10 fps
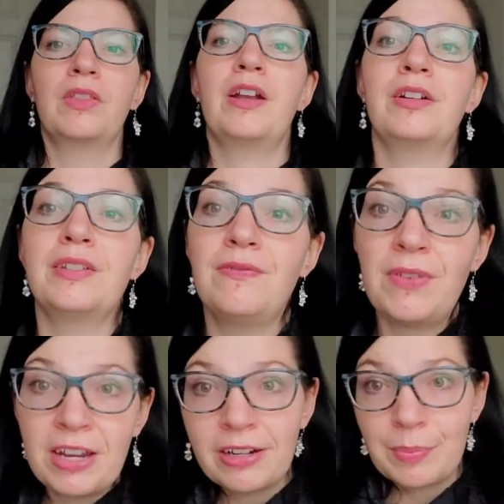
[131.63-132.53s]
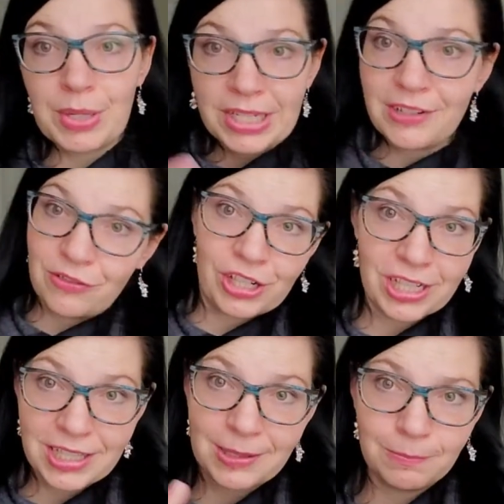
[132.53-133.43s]
There is a very big
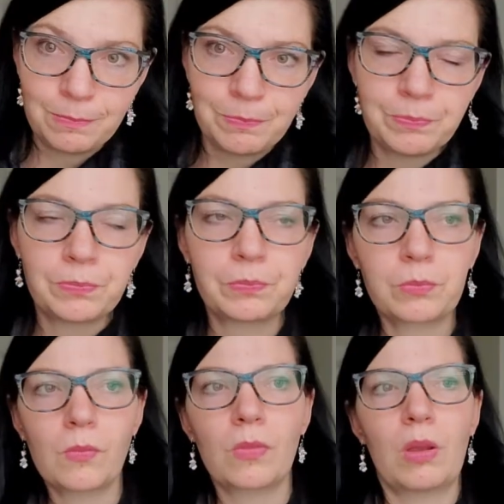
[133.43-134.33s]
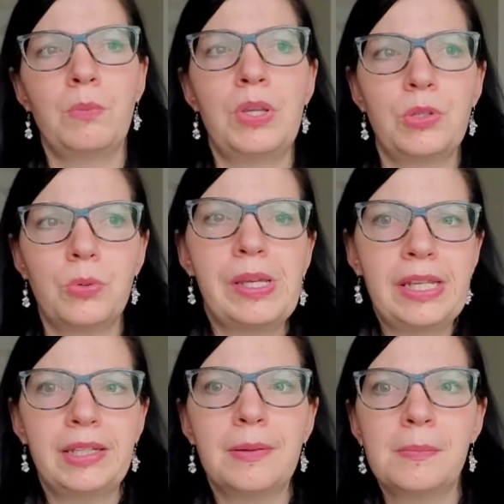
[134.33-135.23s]
difference
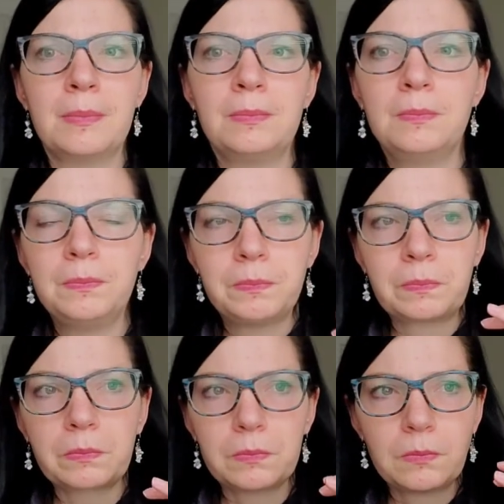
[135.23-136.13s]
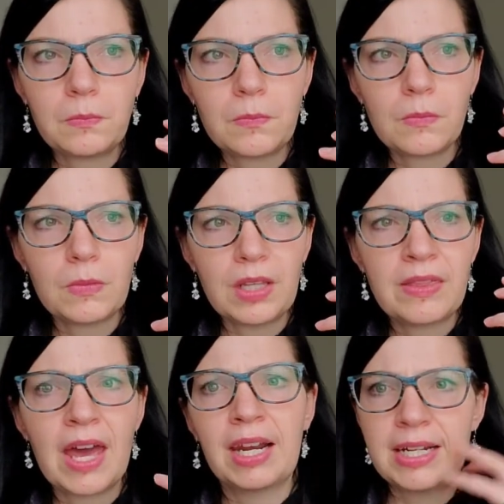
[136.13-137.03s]
between
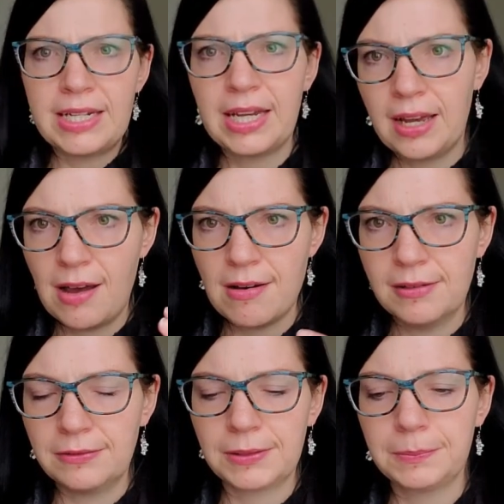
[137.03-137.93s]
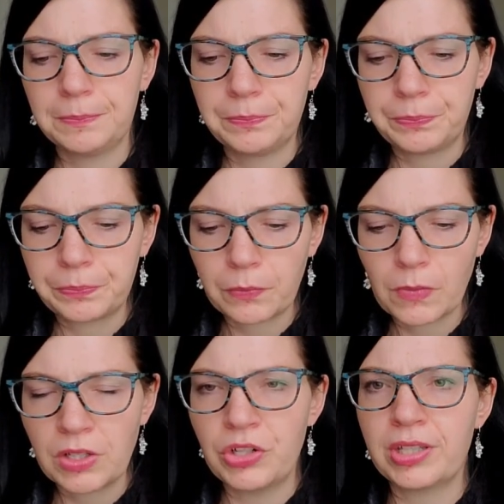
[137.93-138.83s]
that idea of
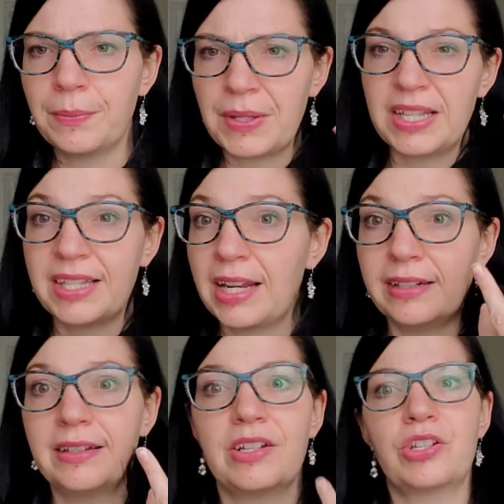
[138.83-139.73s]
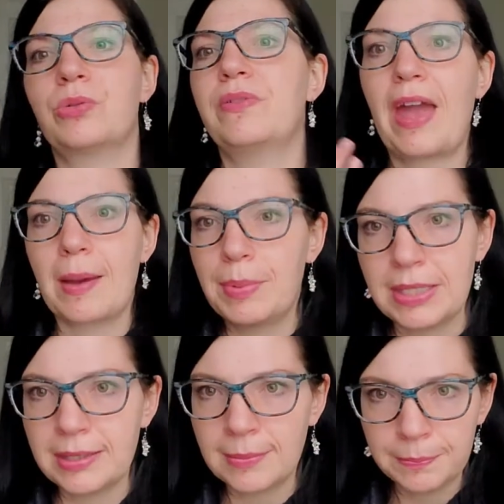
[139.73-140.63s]
just something sudden that just sort of
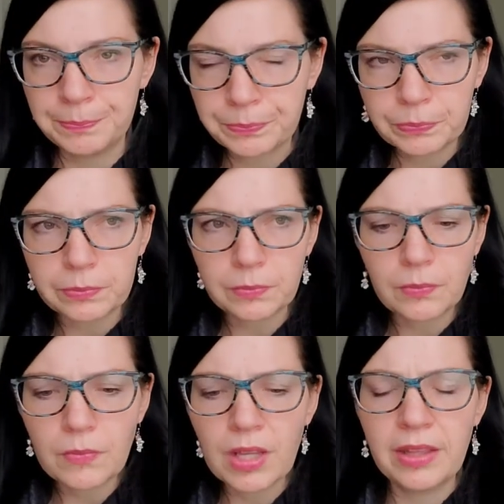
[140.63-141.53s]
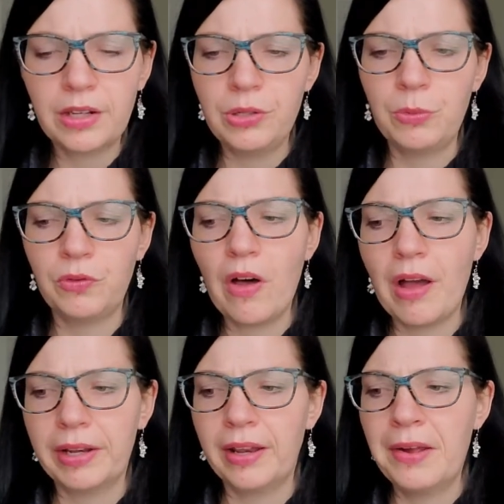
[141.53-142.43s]
happens and then you move
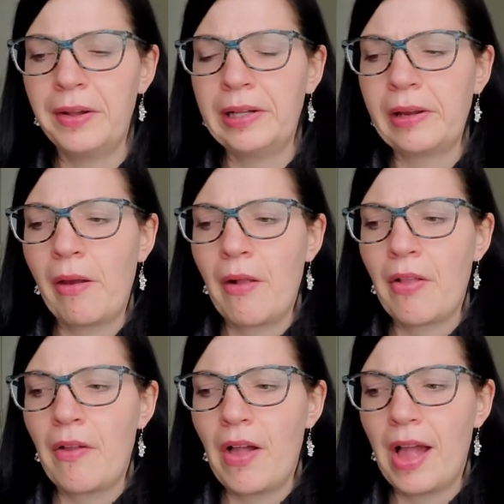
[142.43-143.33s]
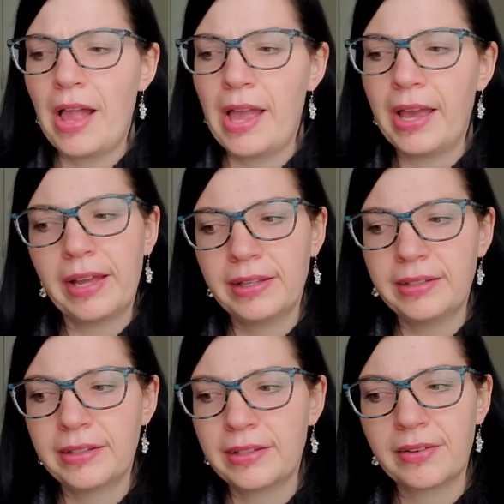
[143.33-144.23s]
on. And